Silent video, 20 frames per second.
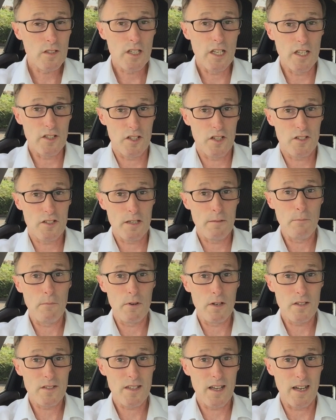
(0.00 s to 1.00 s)
It's as
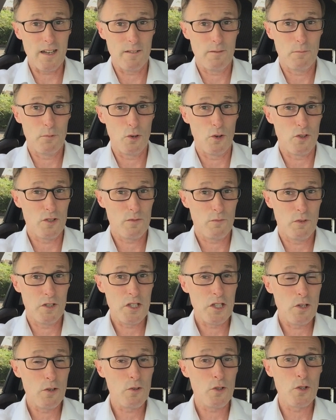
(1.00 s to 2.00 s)
simple as that, but
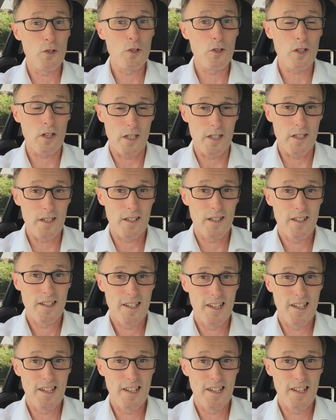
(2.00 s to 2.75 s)
when you Google it